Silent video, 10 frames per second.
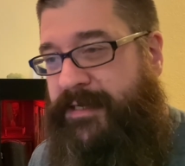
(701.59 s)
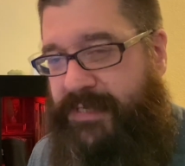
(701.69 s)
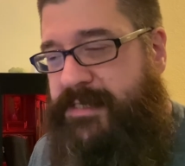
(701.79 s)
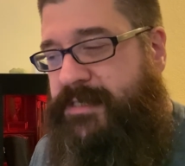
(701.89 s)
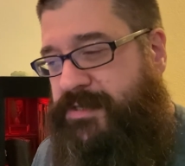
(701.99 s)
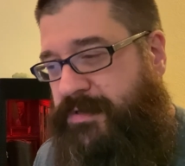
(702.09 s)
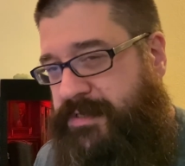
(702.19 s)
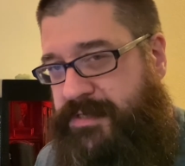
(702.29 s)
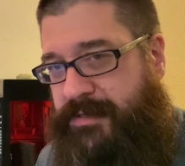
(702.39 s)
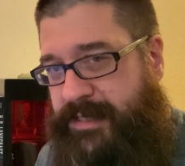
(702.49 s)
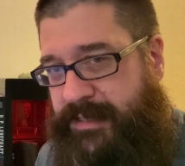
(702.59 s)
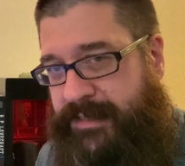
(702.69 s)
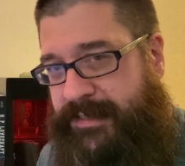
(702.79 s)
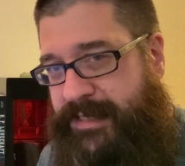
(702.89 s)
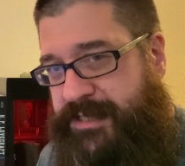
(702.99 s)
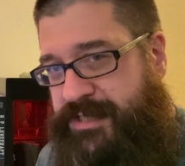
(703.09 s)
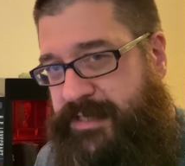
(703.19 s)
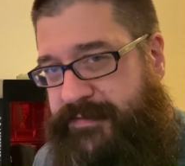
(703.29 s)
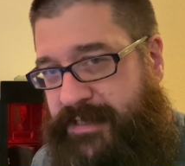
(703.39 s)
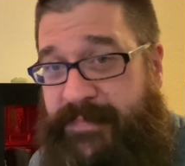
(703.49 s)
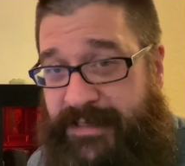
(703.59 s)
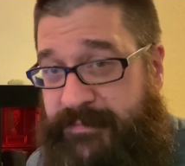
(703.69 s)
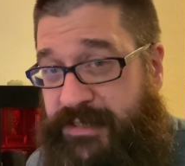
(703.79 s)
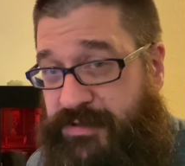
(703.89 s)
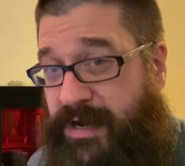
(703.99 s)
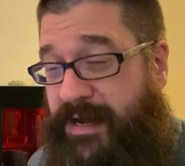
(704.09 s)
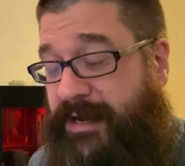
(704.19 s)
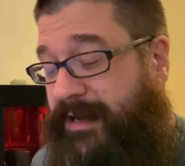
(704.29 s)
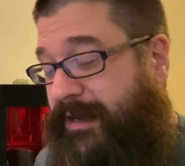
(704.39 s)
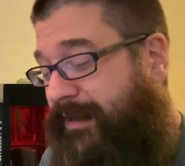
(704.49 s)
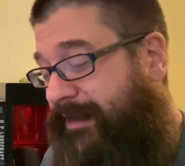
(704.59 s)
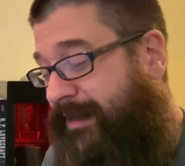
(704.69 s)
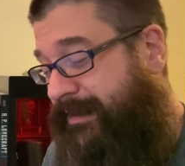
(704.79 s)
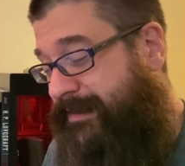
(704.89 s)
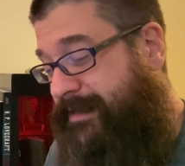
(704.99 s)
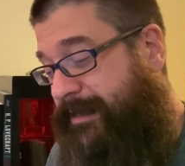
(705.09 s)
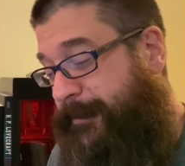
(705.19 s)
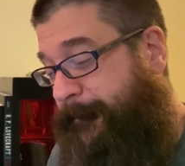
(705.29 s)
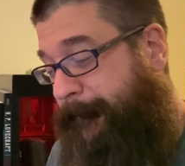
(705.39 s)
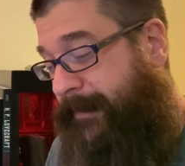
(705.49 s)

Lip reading: This is a short story in Night Shift that made me cry at the time